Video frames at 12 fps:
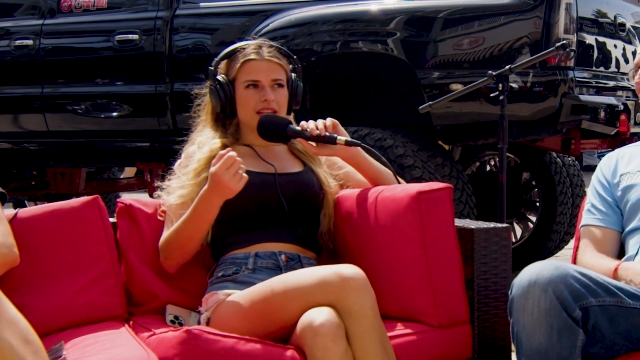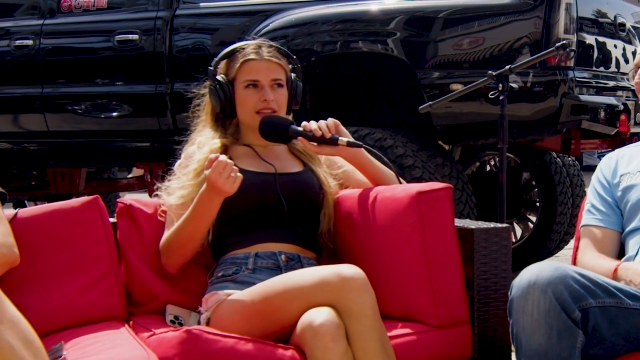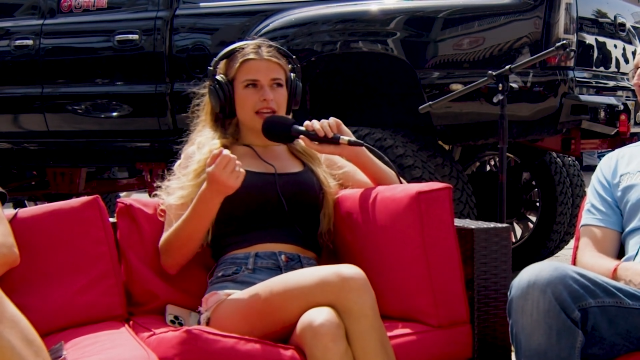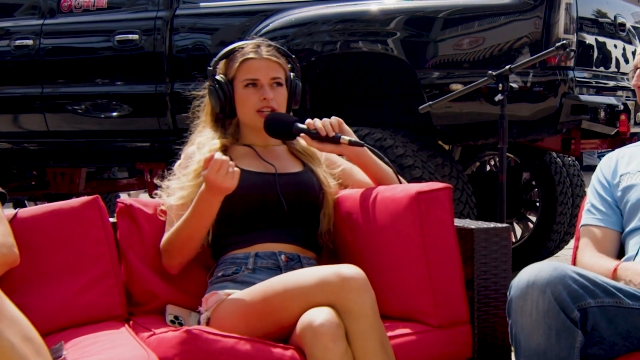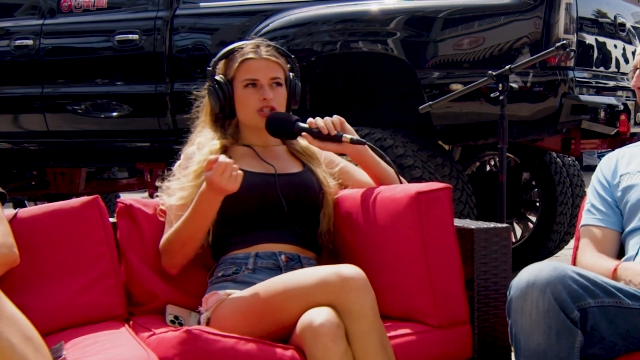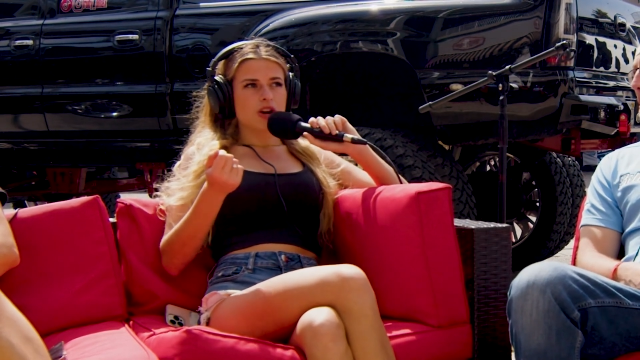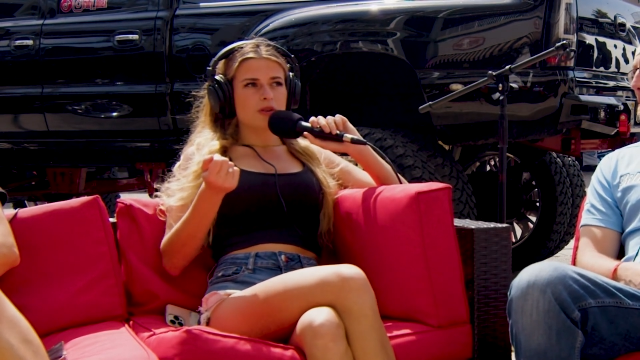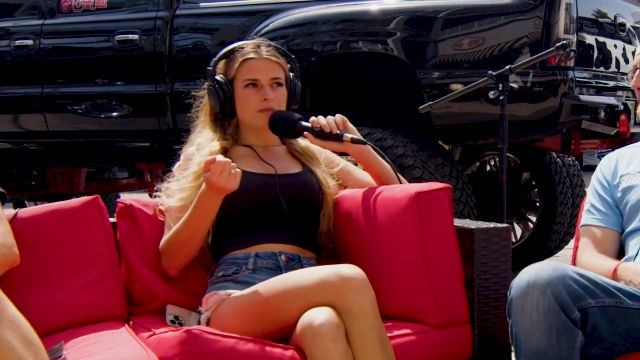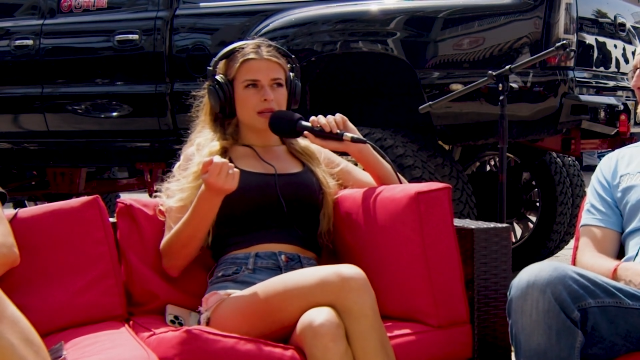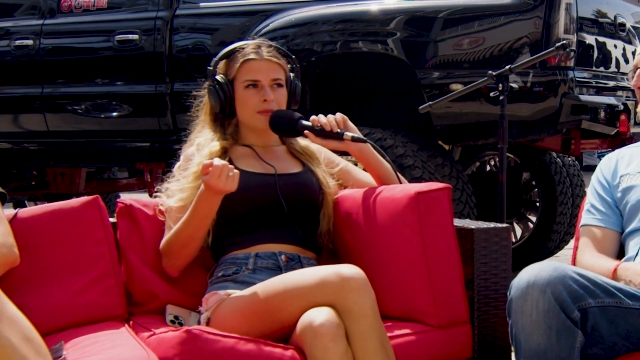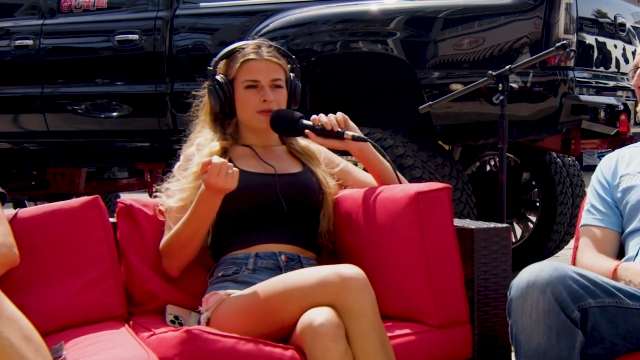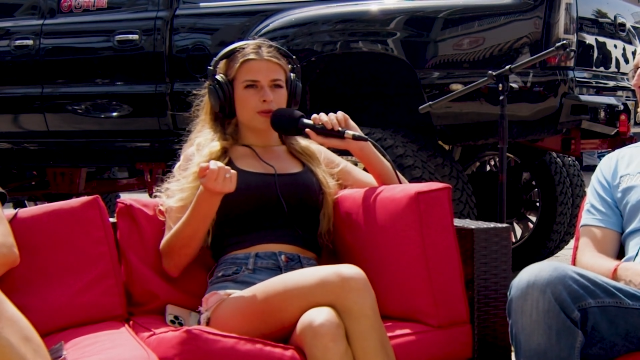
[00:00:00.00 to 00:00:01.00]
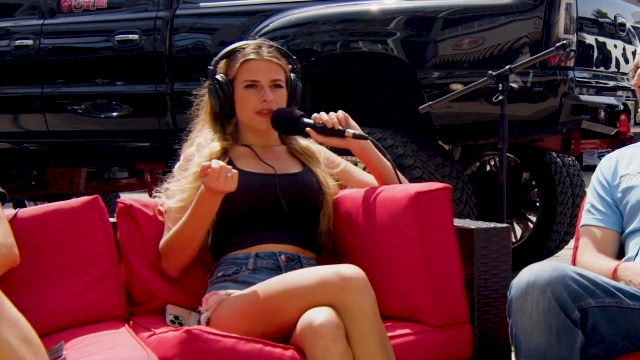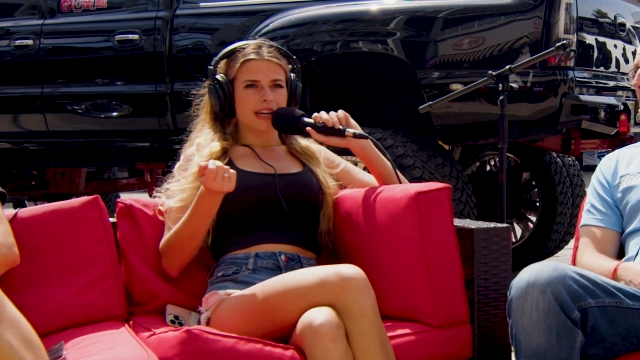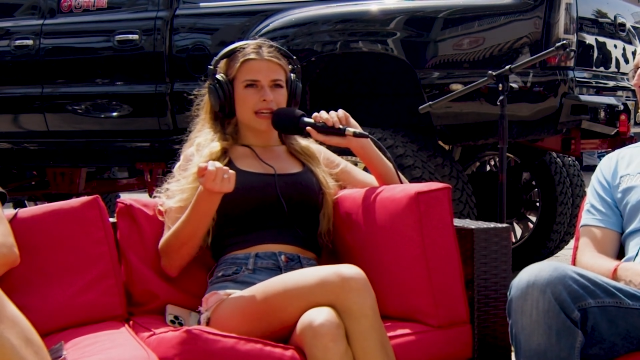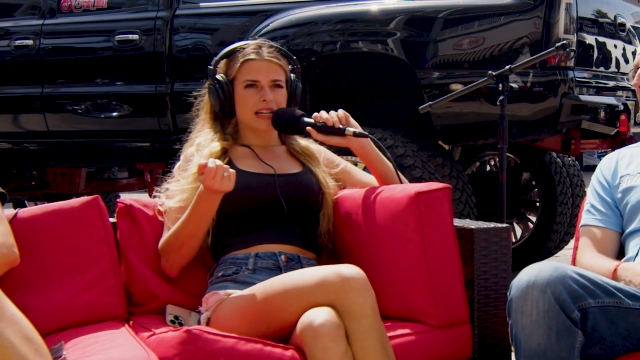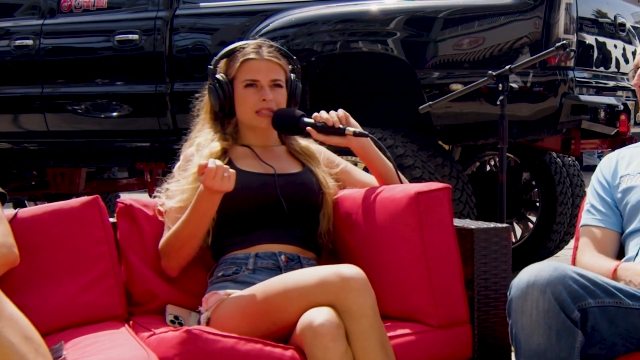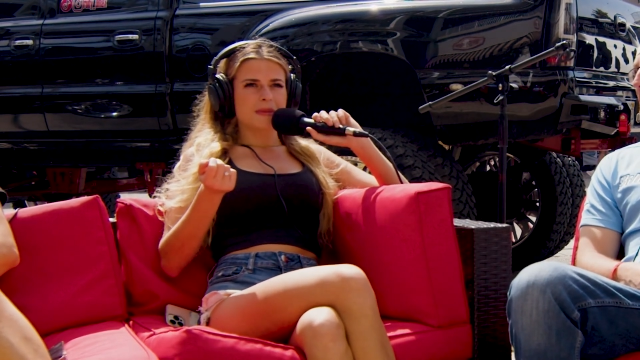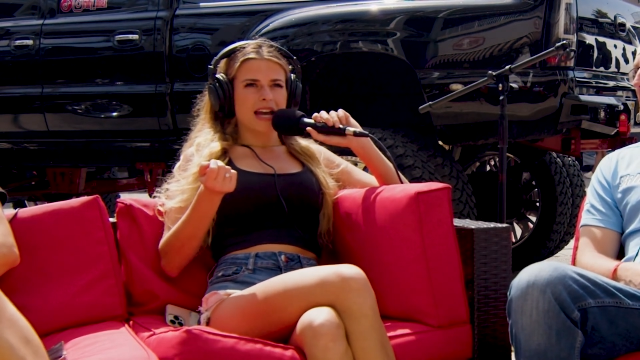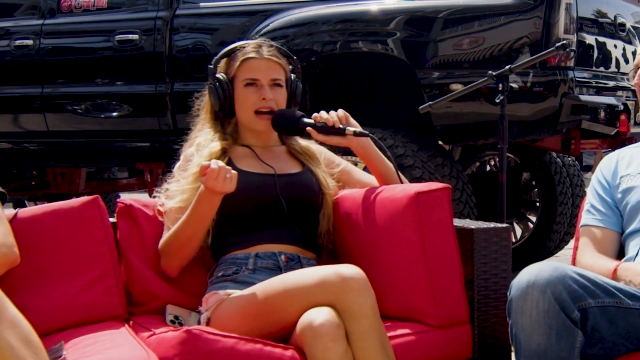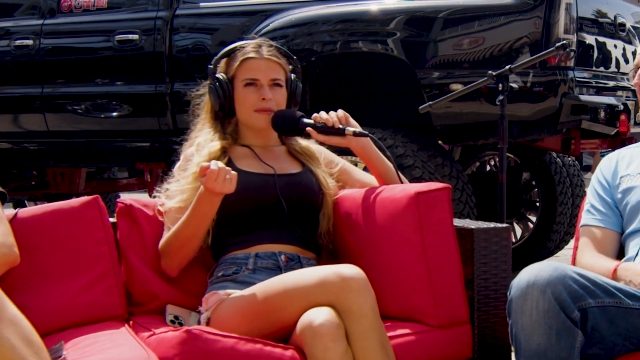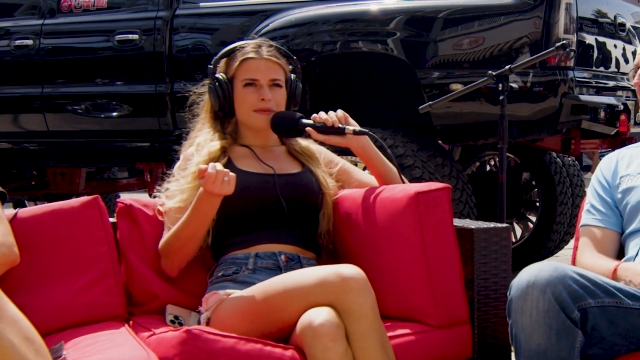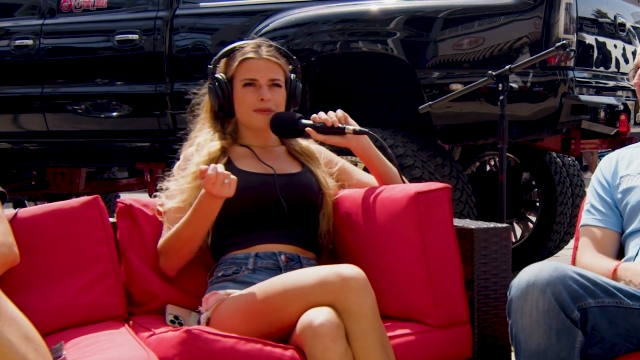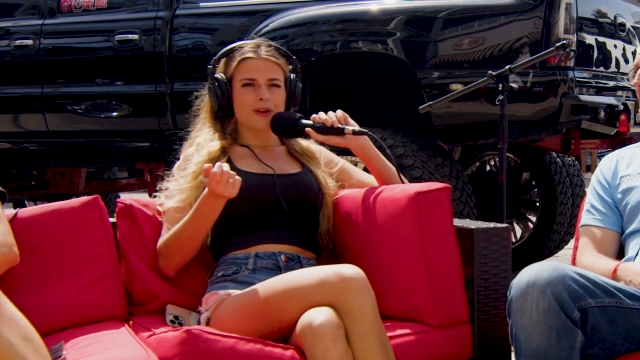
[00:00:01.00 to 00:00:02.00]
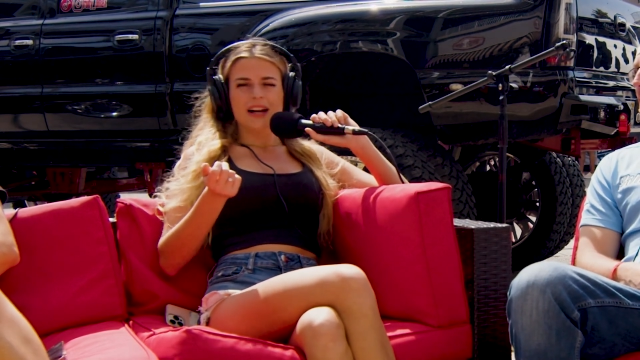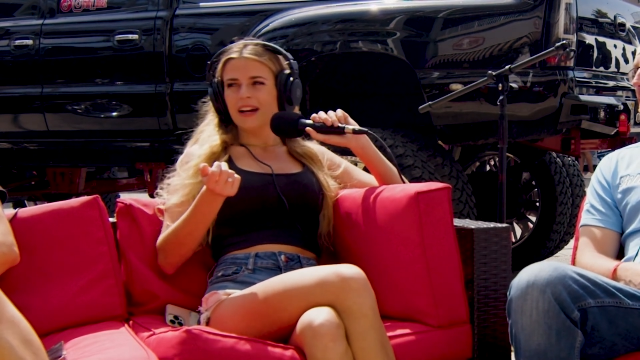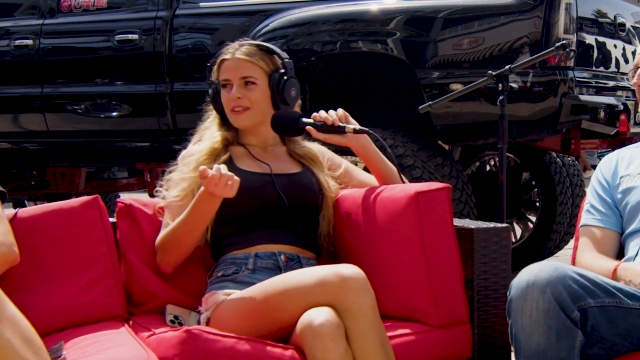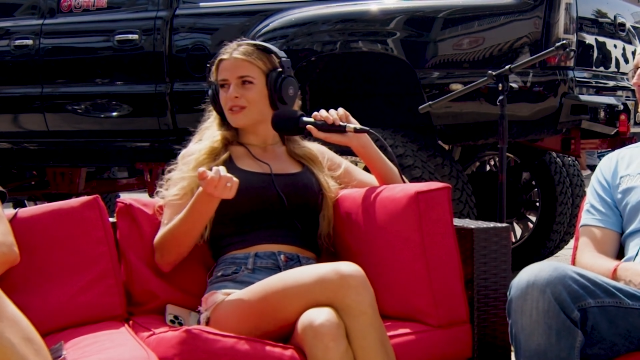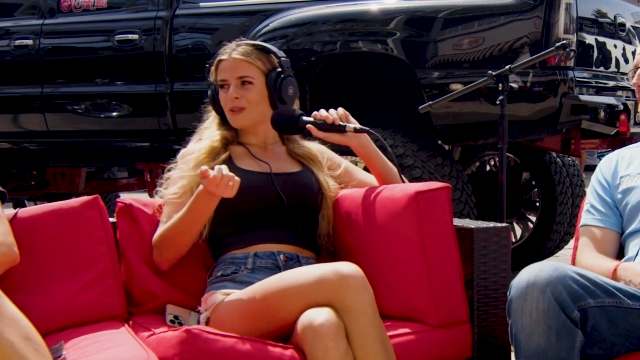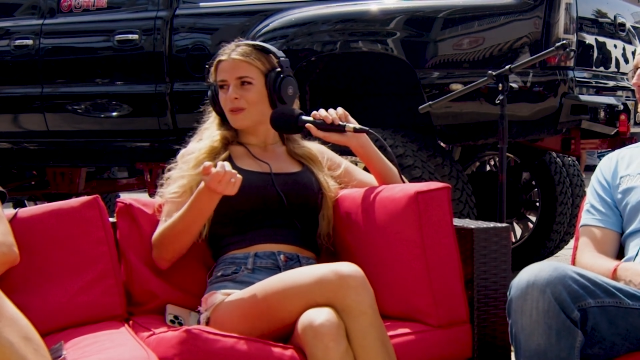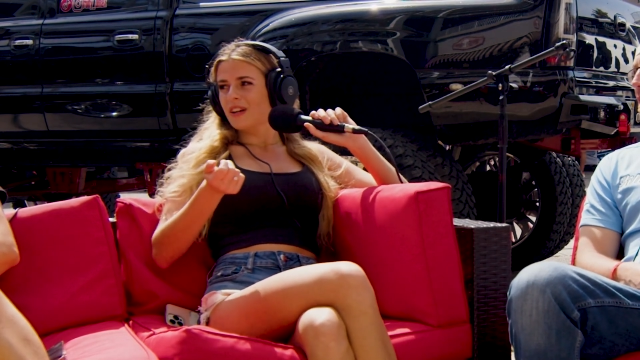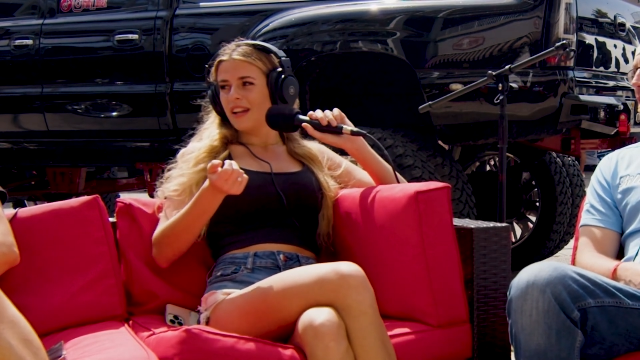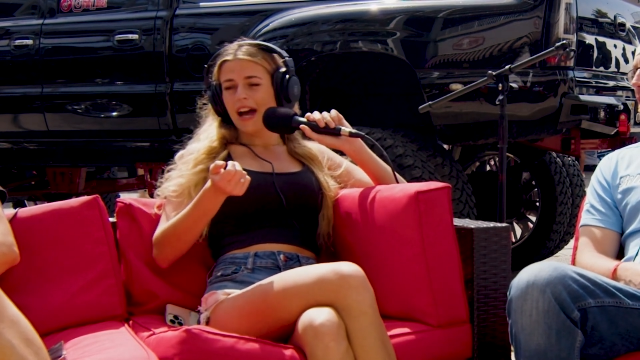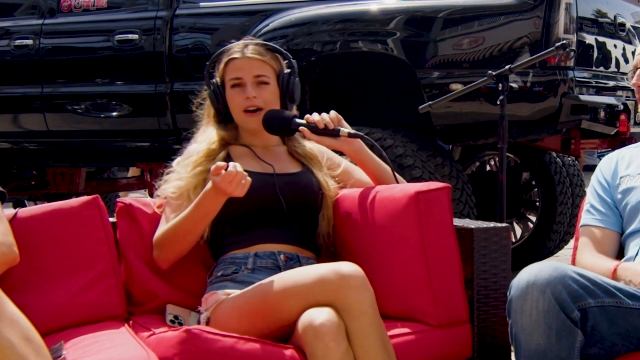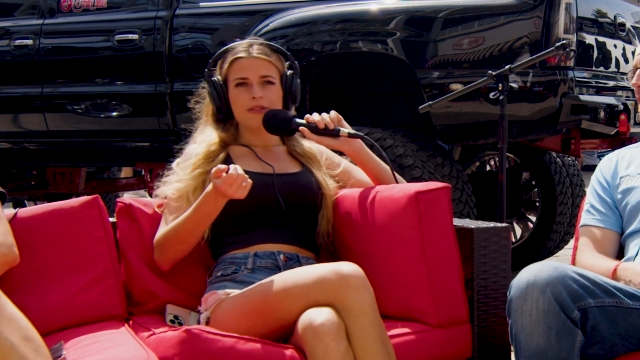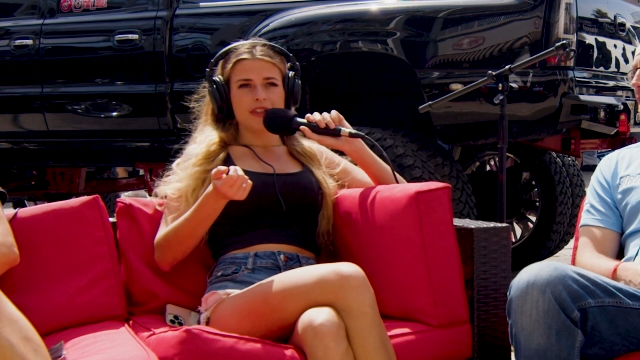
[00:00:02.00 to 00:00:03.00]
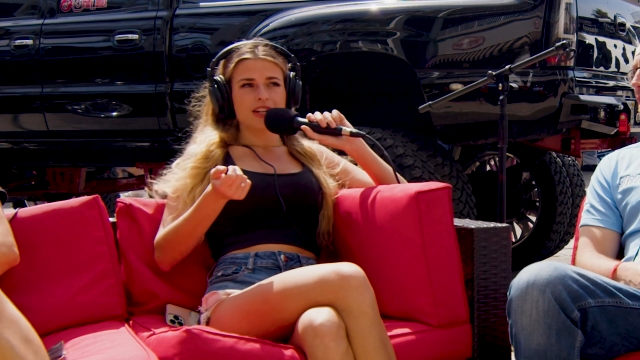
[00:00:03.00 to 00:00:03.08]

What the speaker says: like they showed me before they kicked me out, before I got escorted out,